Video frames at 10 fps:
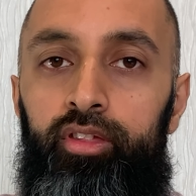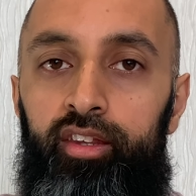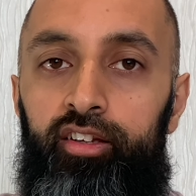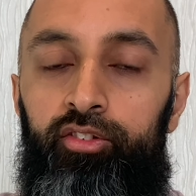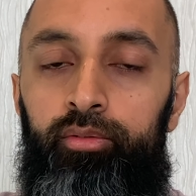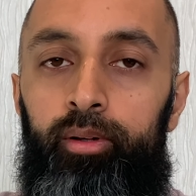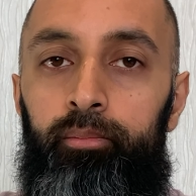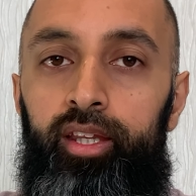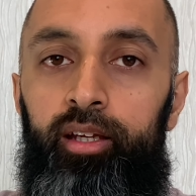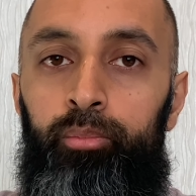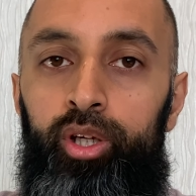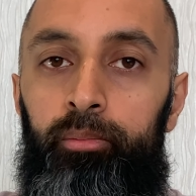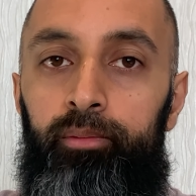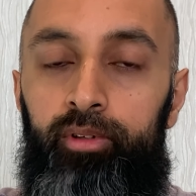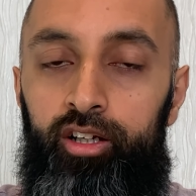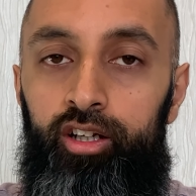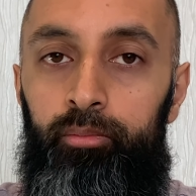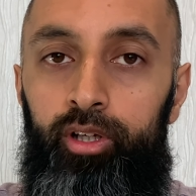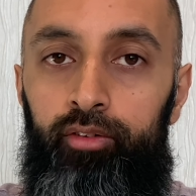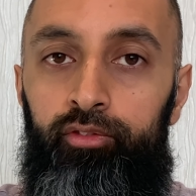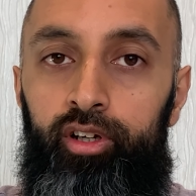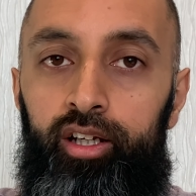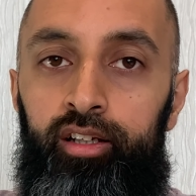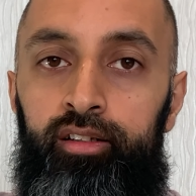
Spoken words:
things from their premium economy offering.